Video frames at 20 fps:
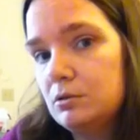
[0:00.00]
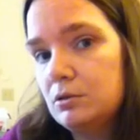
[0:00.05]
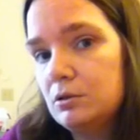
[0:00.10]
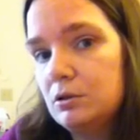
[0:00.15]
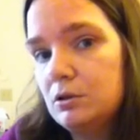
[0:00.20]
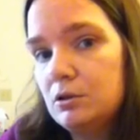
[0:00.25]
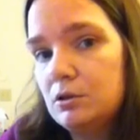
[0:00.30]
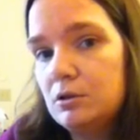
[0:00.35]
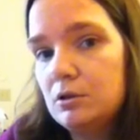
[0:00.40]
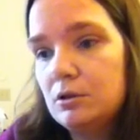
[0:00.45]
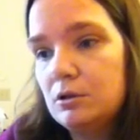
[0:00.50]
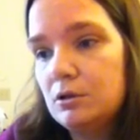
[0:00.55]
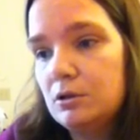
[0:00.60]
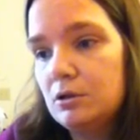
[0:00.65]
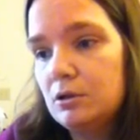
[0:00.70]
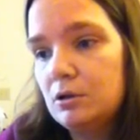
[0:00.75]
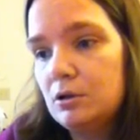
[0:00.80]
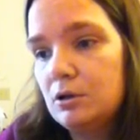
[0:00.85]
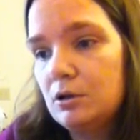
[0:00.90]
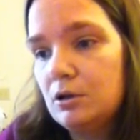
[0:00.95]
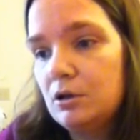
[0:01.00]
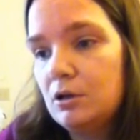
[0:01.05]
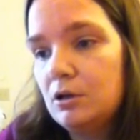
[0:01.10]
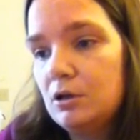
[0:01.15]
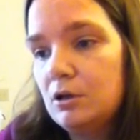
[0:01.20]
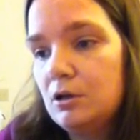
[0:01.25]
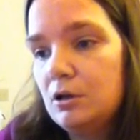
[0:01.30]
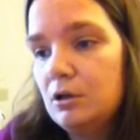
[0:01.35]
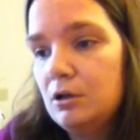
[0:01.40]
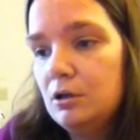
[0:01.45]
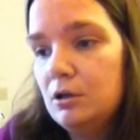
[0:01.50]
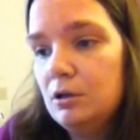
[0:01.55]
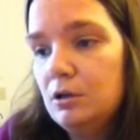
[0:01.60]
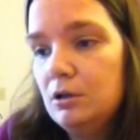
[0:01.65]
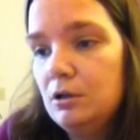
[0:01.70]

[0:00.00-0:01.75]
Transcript: No one is speaking in this clip.